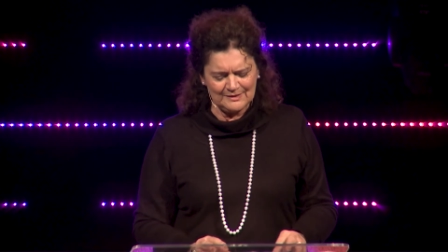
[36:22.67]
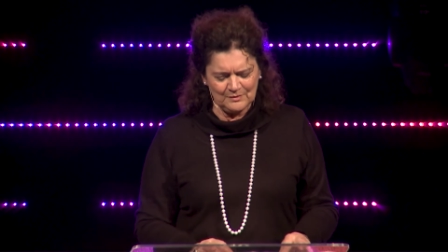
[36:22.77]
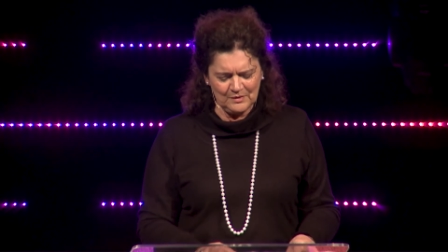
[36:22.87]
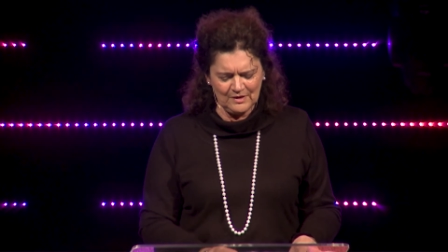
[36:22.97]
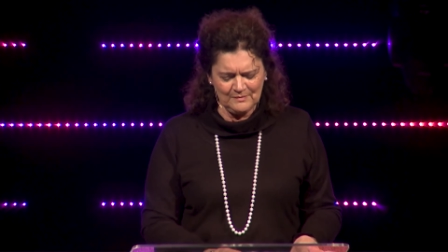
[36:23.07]

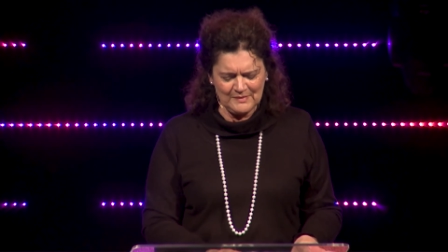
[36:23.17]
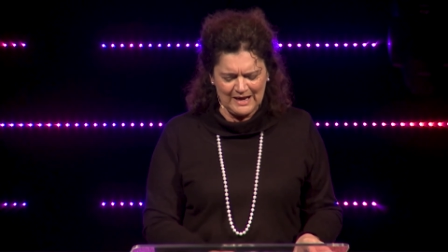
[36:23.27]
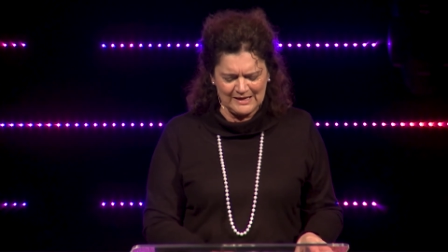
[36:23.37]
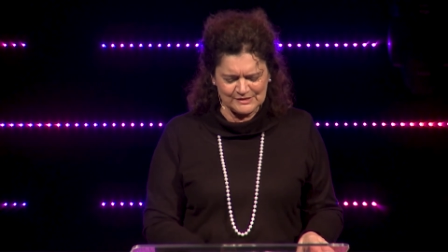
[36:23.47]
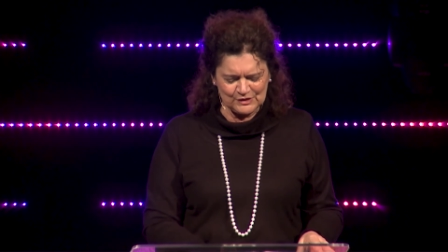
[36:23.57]
What I'm
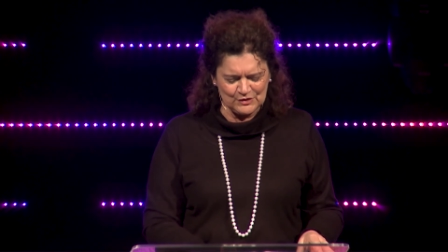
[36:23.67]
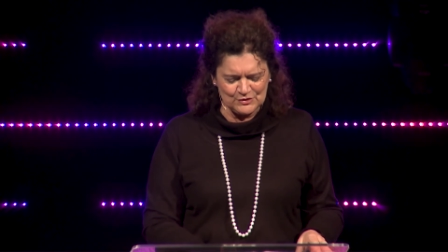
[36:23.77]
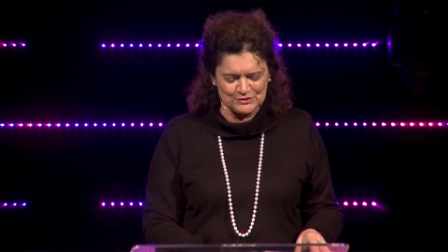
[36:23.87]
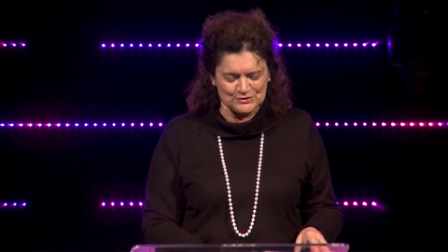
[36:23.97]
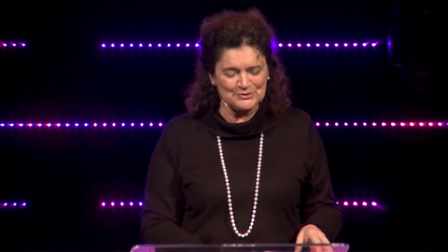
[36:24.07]
asking you
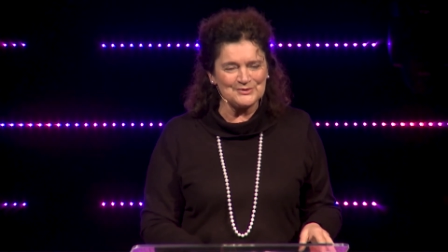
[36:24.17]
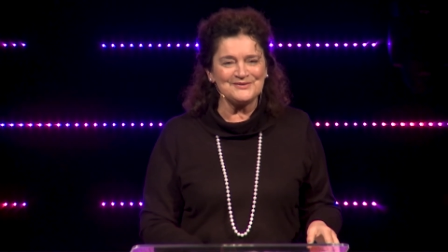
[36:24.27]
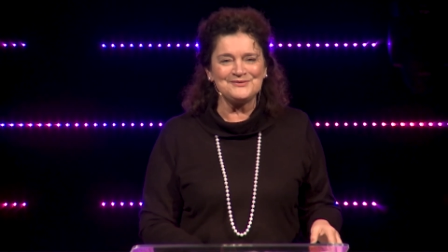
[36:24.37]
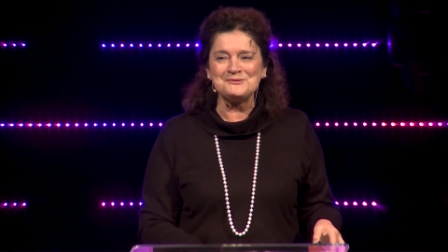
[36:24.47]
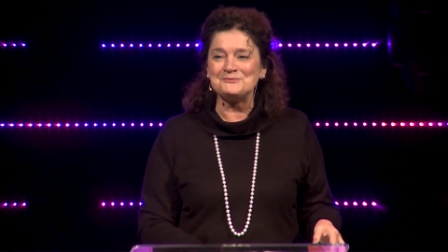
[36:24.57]
to do,
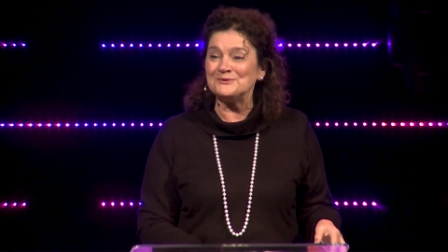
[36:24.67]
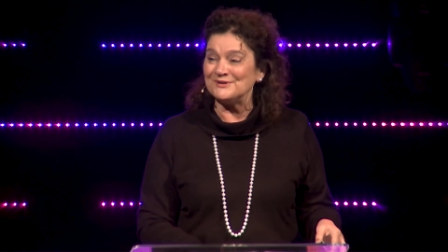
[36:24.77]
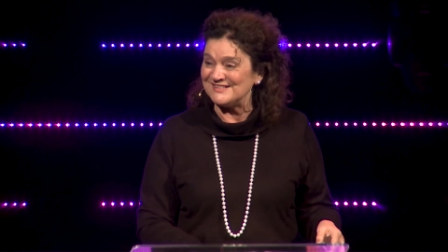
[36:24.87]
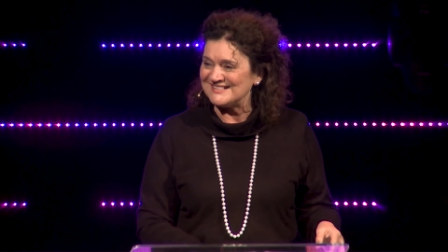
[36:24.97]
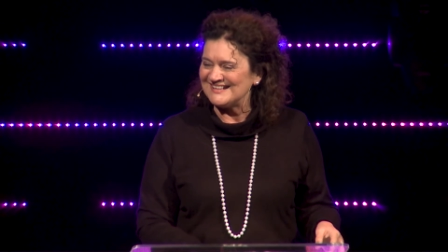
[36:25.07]
if you
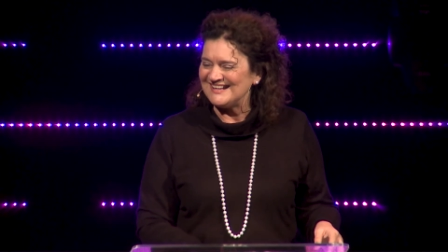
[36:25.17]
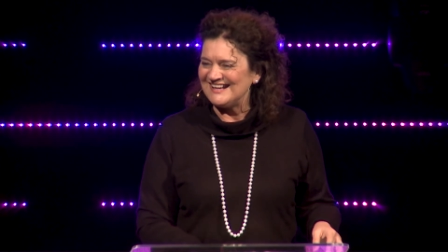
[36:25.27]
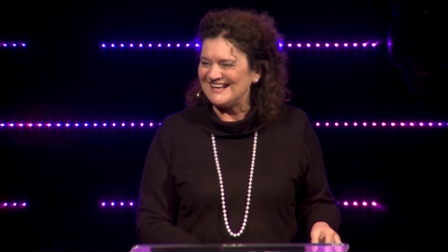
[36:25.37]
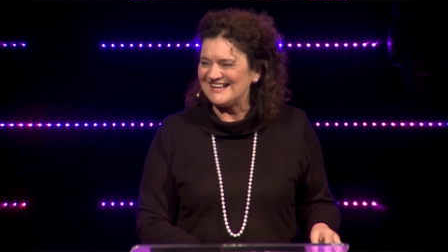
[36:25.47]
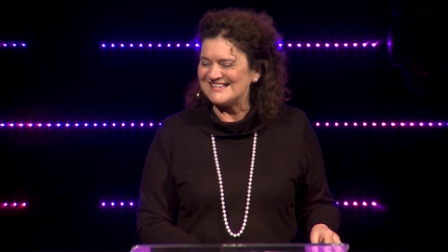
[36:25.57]
would,
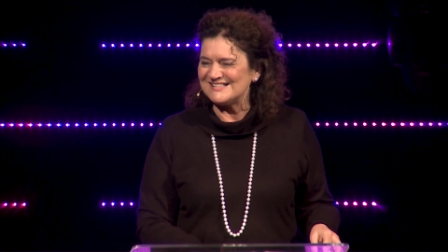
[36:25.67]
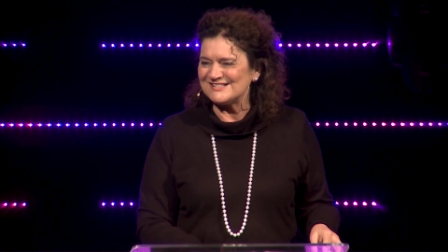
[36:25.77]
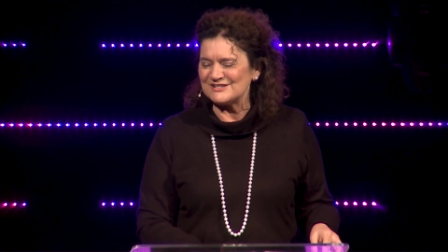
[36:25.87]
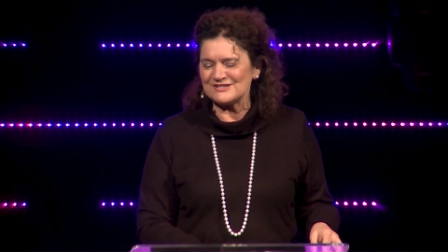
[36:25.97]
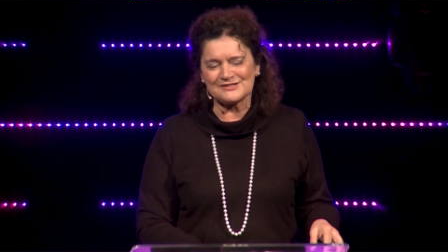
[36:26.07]
is
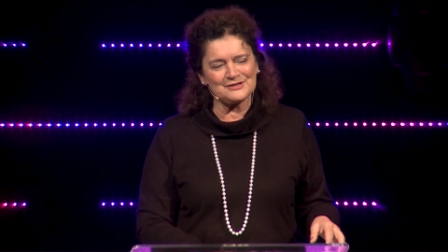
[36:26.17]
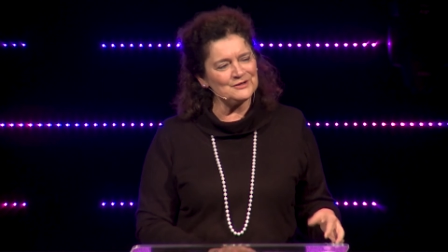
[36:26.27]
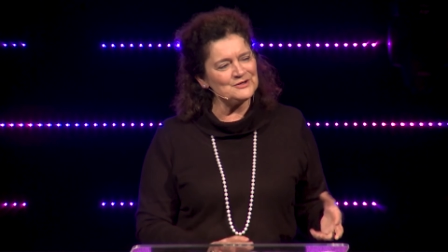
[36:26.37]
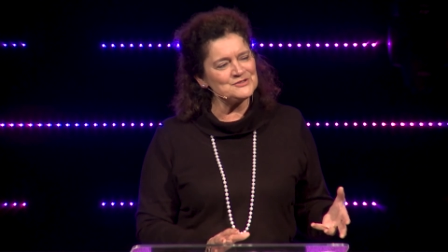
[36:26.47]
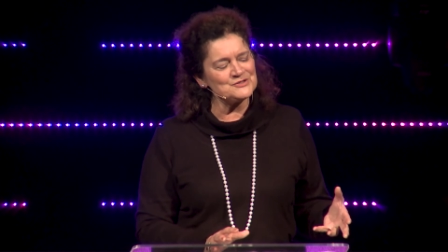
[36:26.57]
just
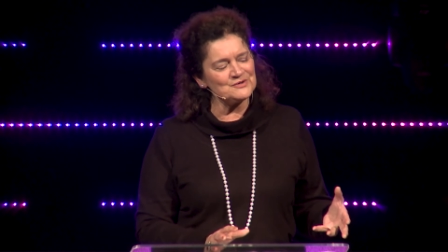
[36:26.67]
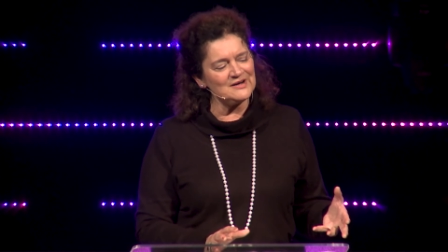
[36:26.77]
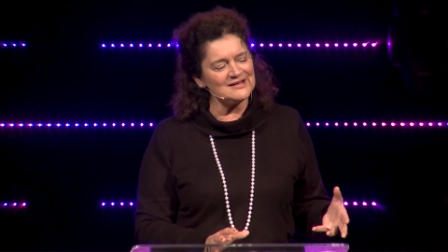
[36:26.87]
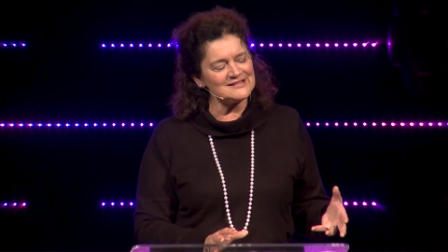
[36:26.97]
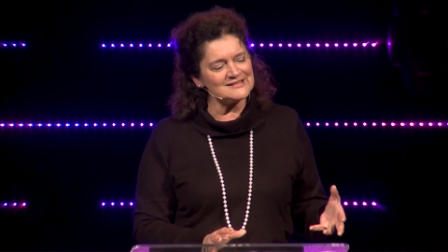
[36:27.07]
close your
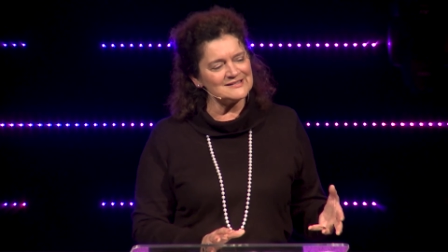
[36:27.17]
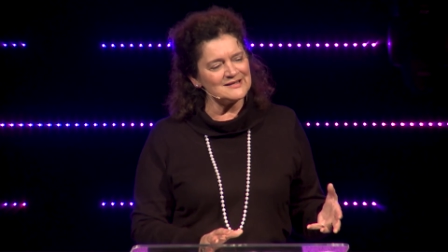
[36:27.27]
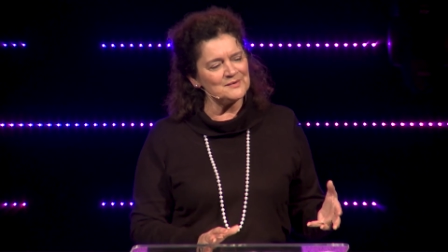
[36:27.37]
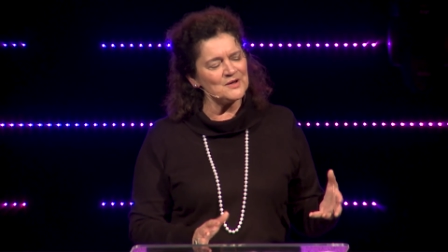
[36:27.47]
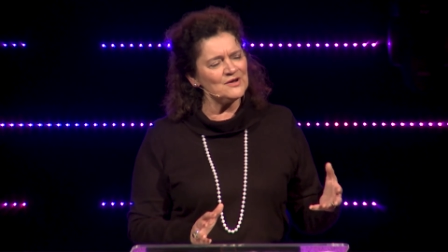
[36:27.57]
eyes, and
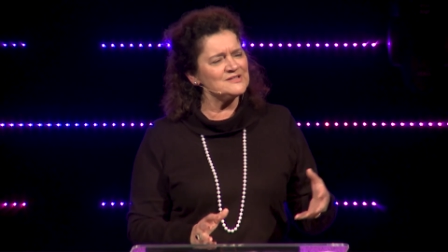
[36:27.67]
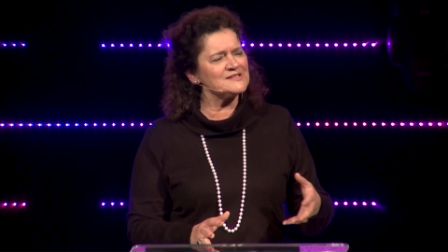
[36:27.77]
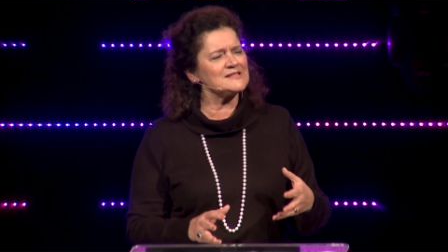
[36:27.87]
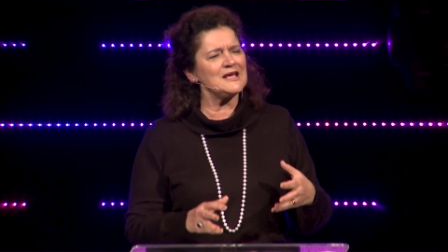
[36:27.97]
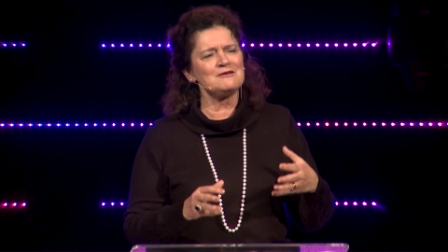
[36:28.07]
I'm going to
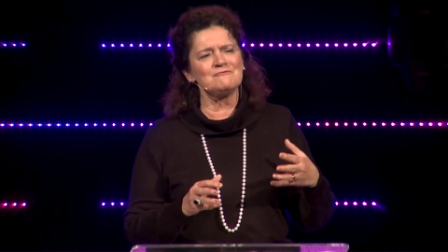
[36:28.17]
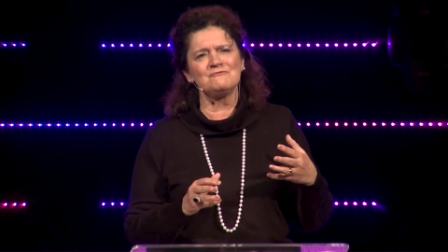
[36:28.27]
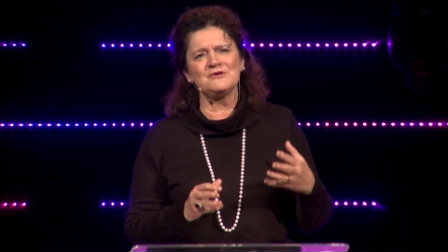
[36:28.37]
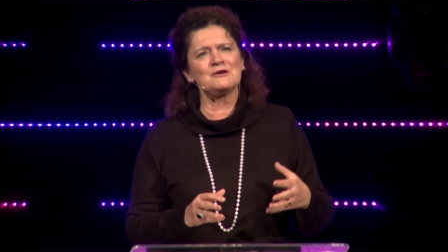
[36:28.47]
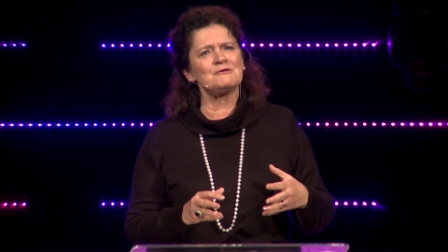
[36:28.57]
say it
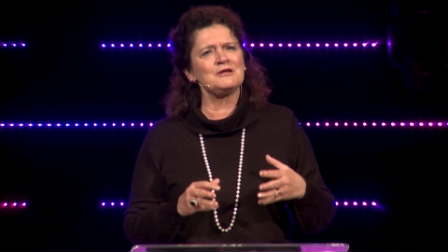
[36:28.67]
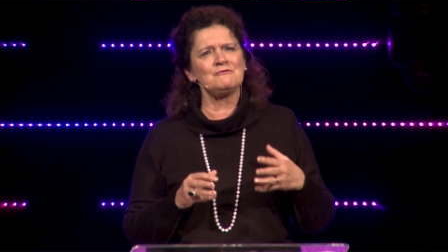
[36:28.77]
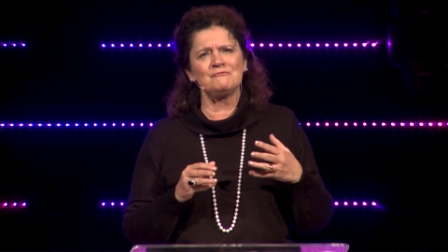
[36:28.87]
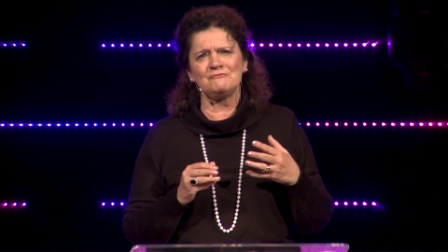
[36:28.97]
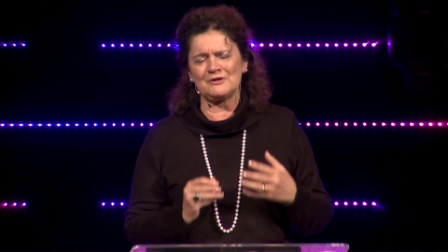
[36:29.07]
very,
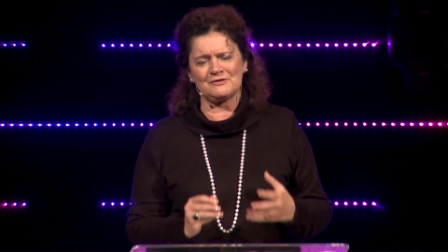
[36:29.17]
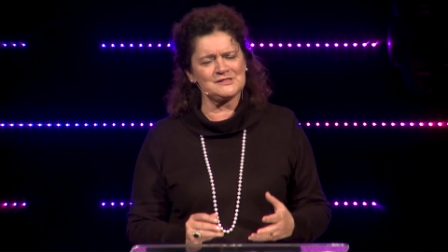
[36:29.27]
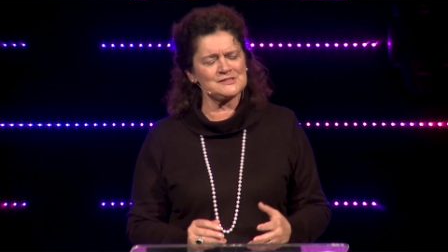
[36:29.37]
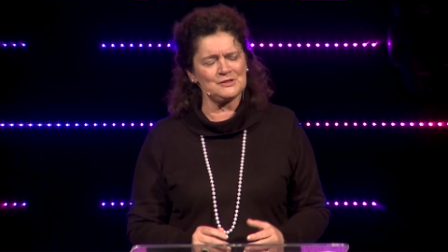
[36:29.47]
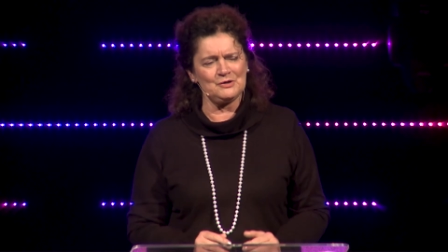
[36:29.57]
very
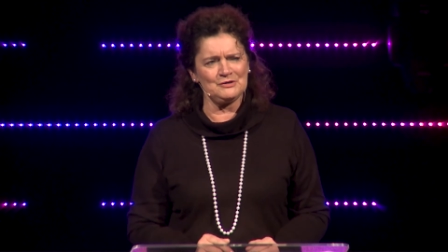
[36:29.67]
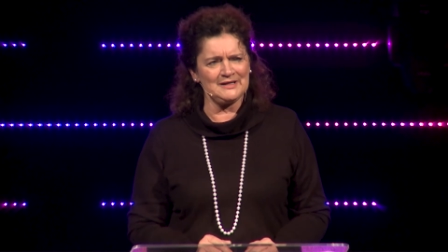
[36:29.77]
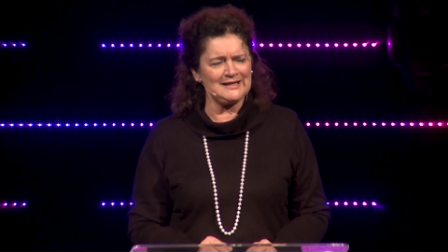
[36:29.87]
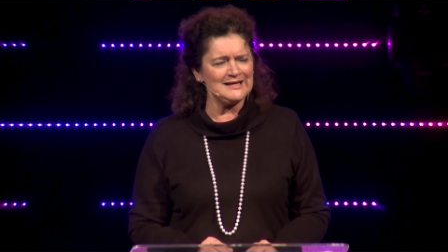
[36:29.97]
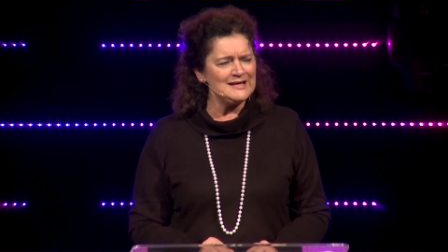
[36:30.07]

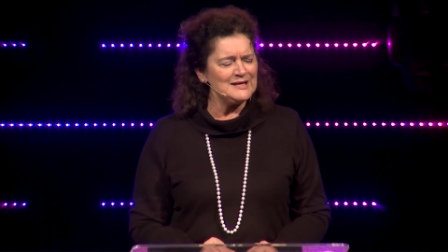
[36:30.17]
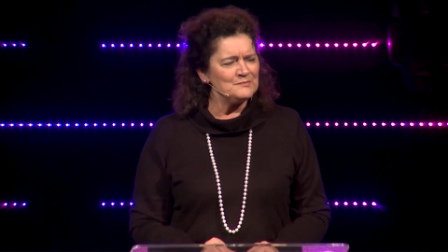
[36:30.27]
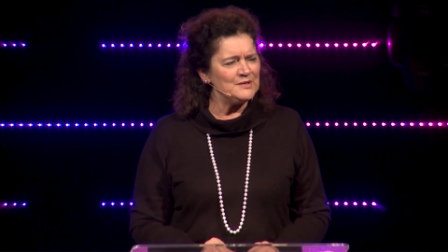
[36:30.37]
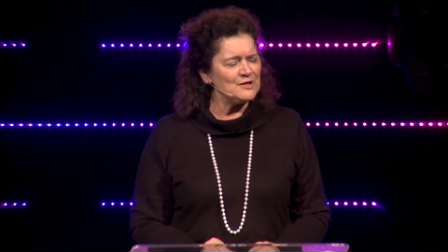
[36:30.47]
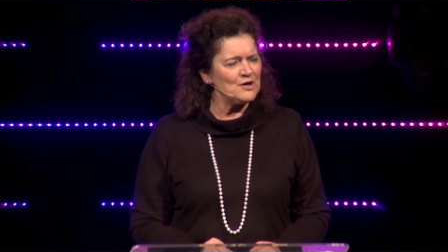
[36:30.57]
slowly
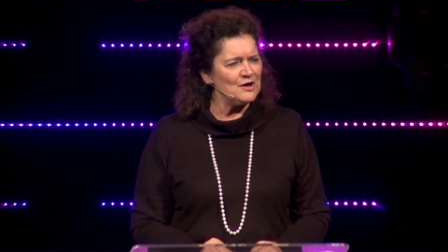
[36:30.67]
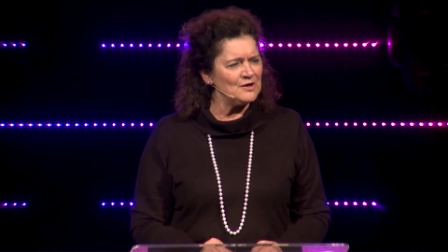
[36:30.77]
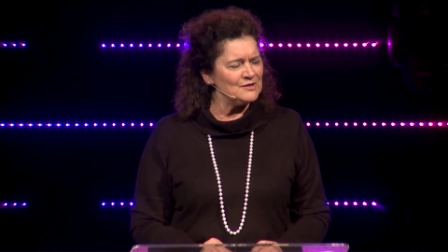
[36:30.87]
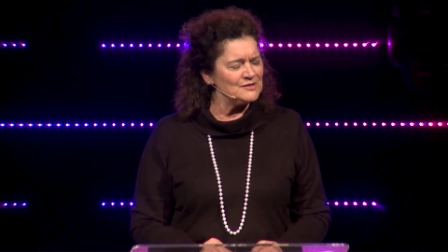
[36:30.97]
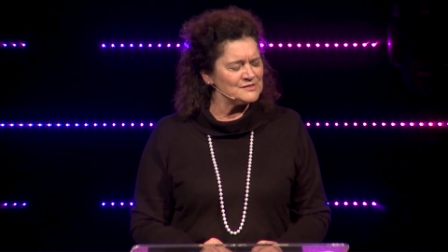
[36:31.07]

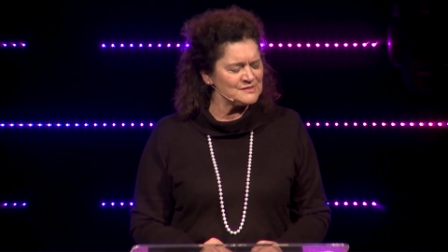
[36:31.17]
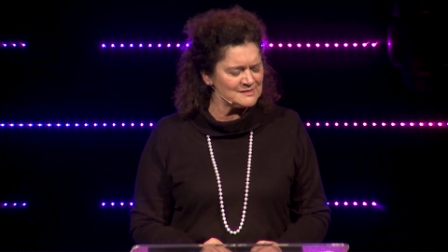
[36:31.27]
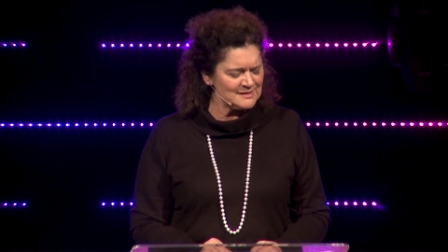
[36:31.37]
because